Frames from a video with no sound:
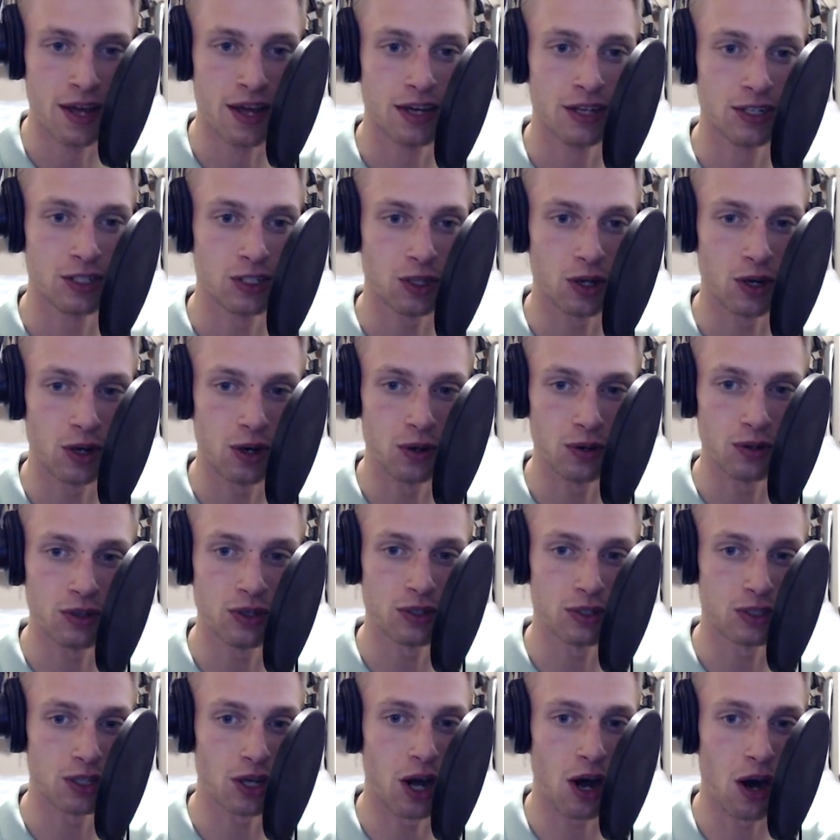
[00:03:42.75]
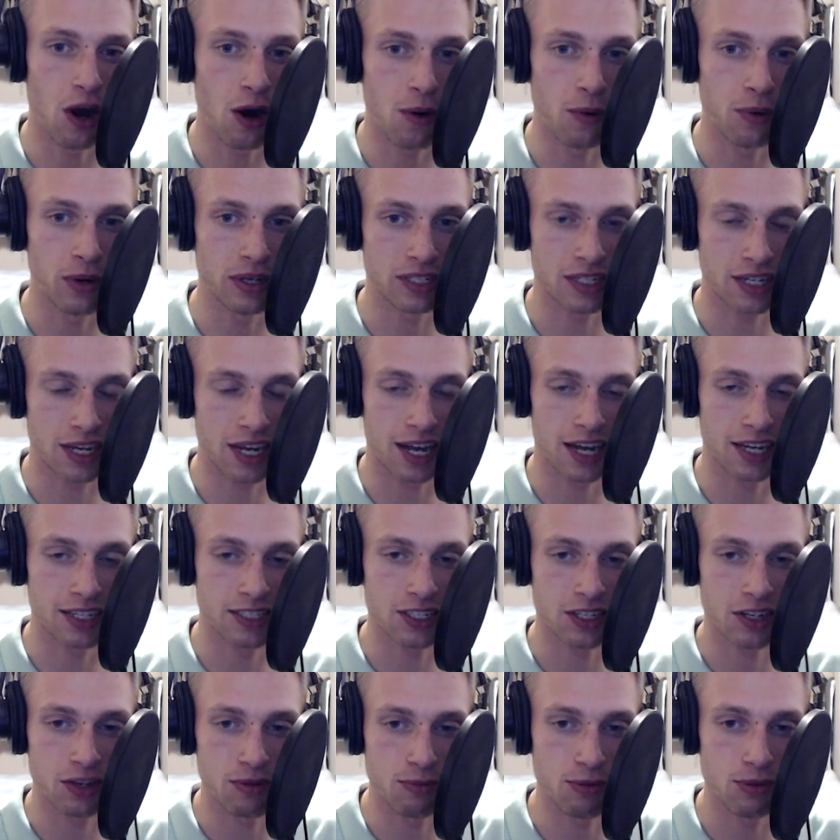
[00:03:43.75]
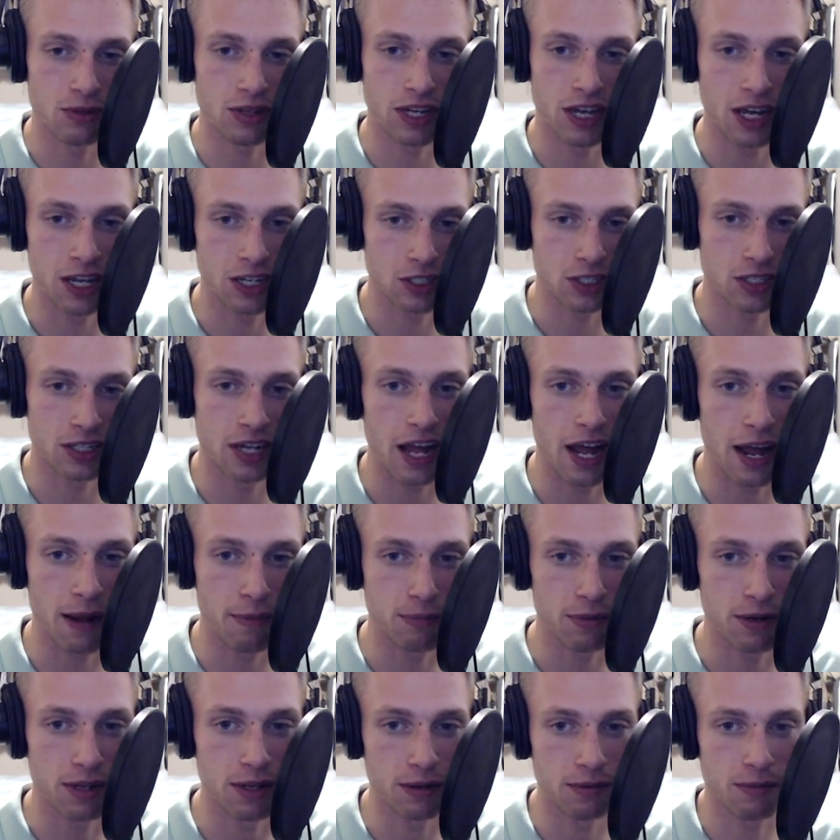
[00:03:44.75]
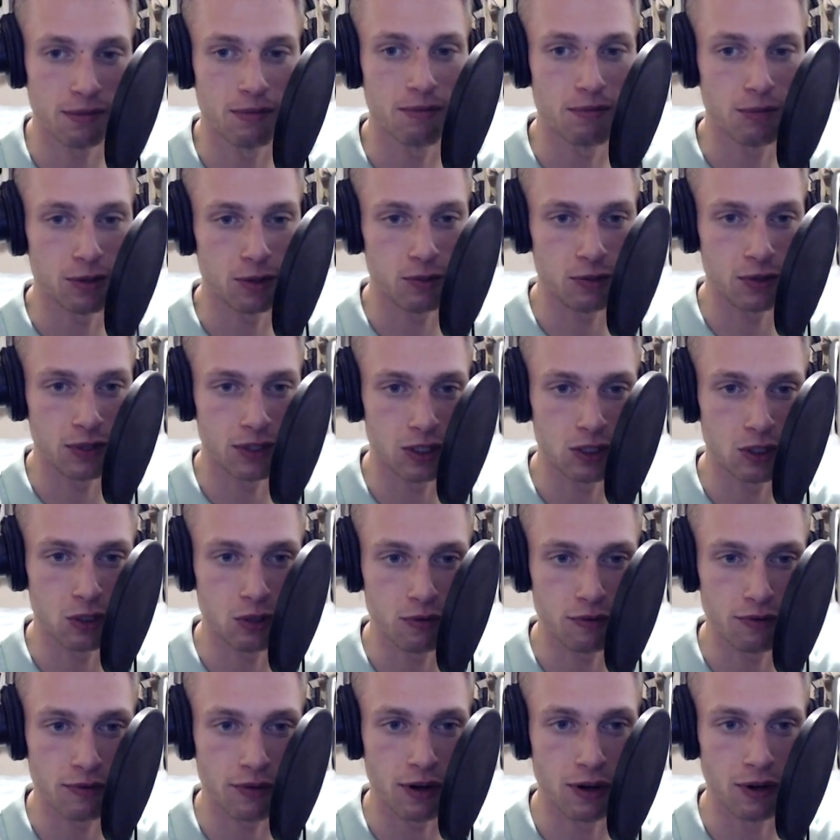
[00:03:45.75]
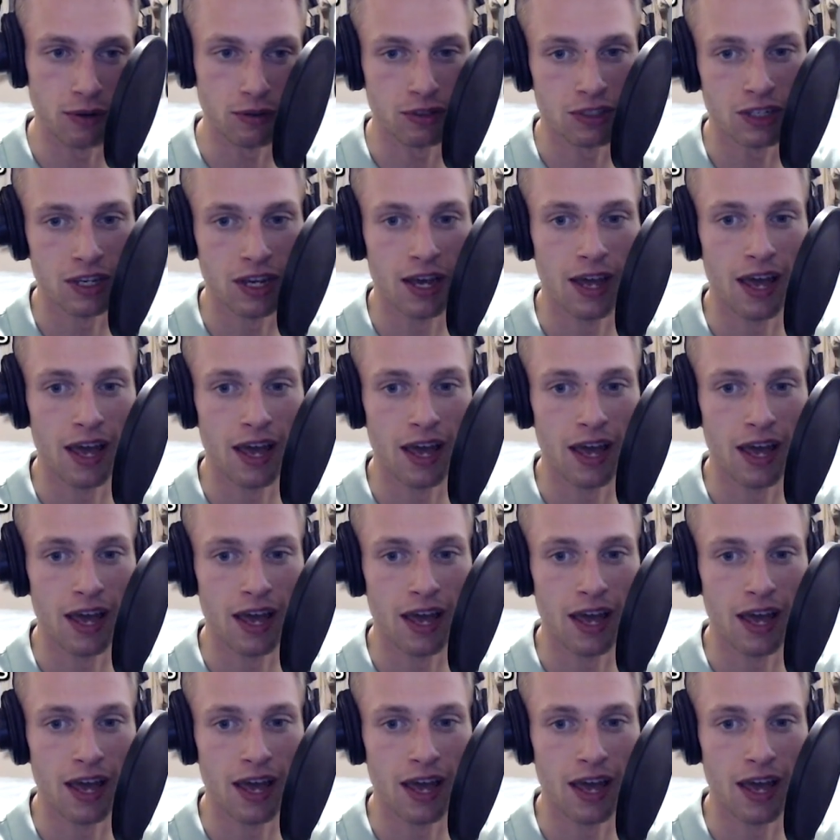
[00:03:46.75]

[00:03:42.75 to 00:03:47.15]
So there's always a constant communication happening between the two phones.